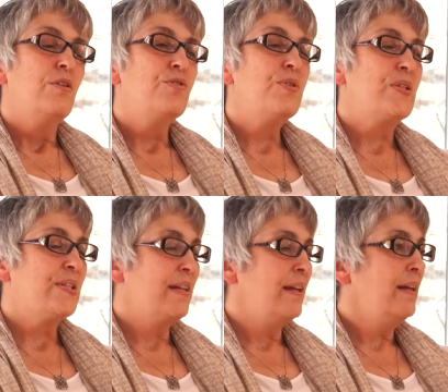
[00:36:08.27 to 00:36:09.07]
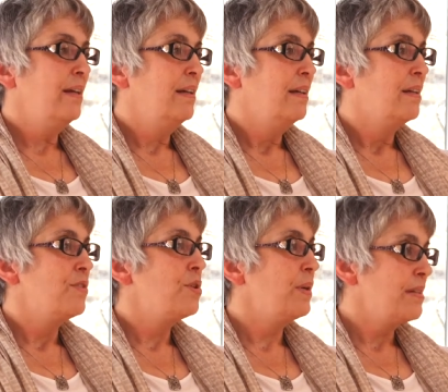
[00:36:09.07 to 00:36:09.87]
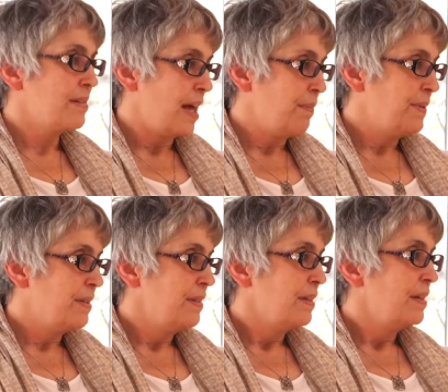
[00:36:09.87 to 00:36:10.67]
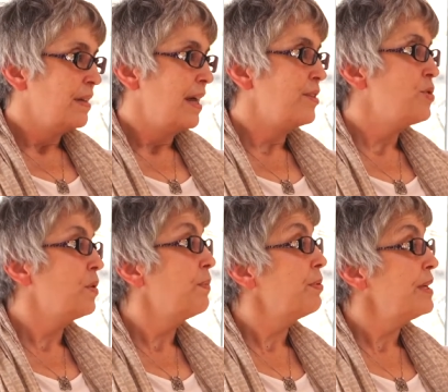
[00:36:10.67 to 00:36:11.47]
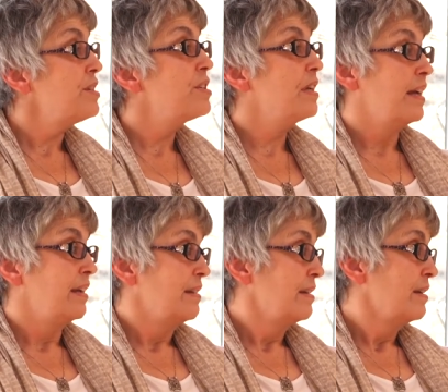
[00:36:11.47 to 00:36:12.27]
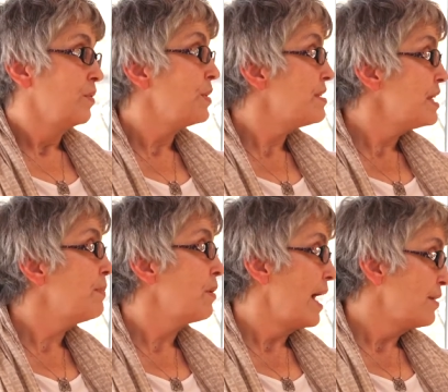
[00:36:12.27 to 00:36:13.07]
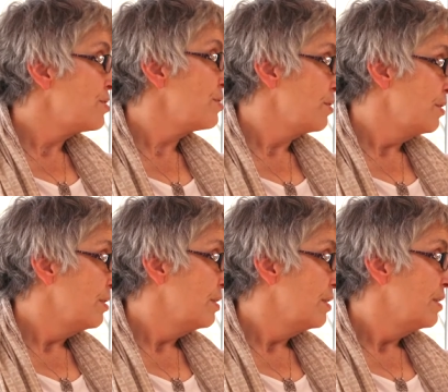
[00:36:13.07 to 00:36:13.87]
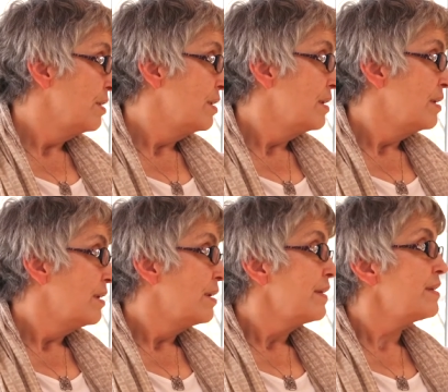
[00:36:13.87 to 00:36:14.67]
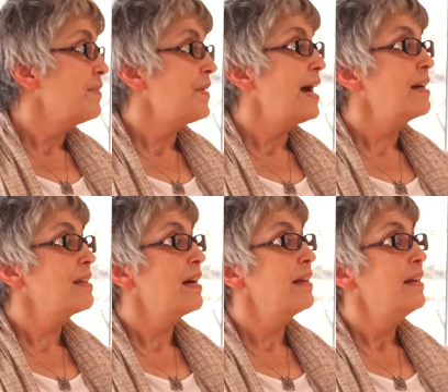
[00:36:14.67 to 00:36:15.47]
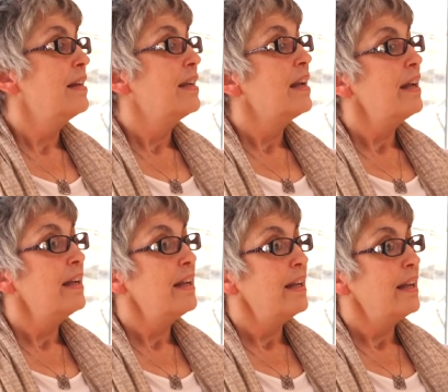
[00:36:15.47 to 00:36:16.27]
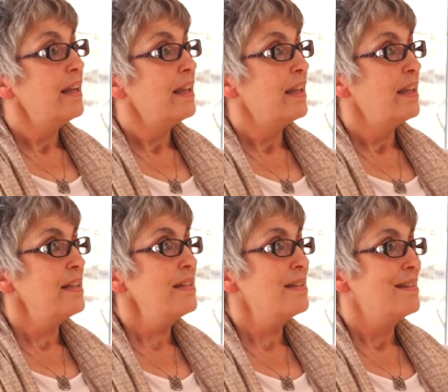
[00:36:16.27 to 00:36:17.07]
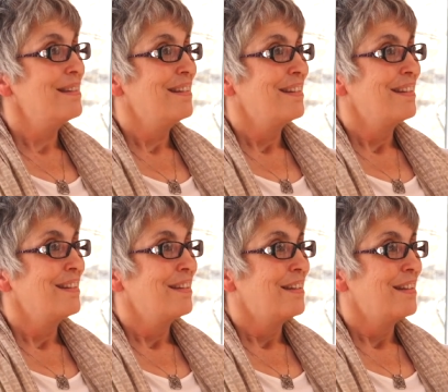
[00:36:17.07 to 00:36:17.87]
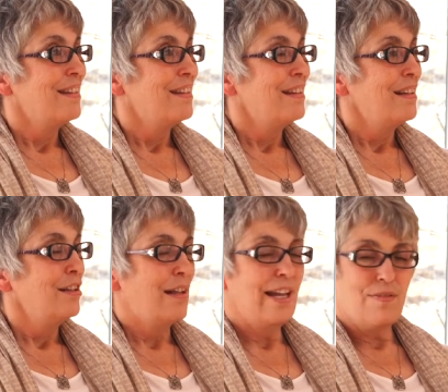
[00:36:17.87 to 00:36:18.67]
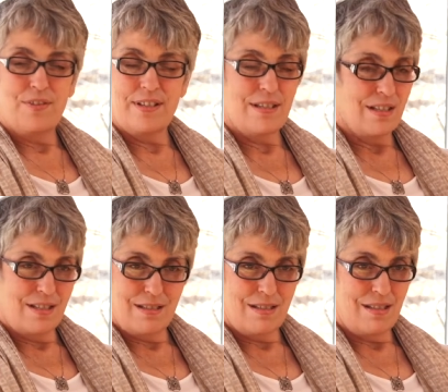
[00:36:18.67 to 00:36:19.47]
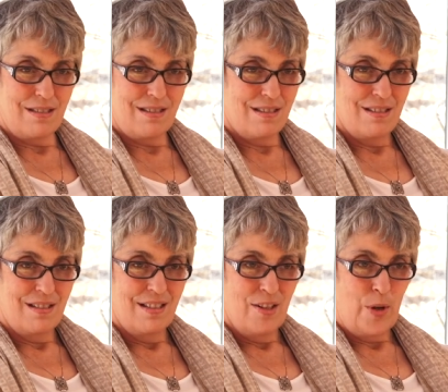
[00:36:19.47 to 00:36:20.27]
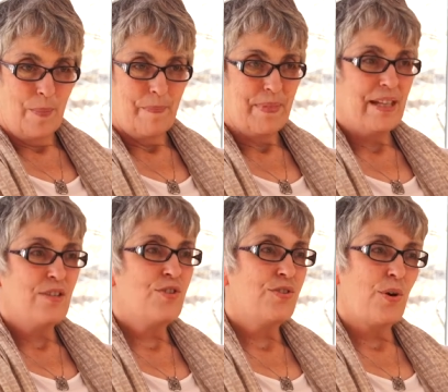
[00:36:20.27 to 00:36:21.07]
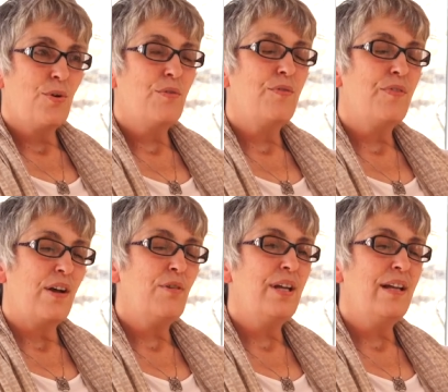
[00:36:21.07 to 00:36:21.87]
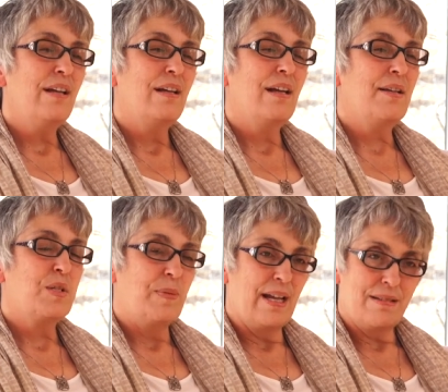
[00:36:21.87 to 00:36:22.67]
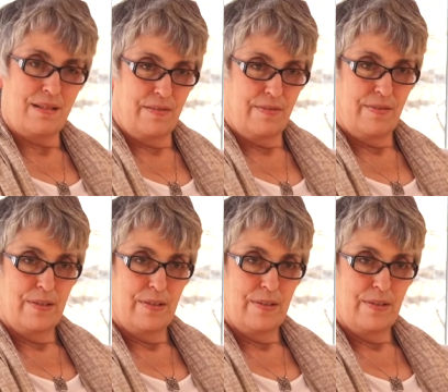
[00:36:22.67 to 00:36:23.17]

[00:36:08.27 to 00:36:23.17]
to see, to accept, and to appreciate with deep gratitude the fact that this life, this existence, is so very expansive.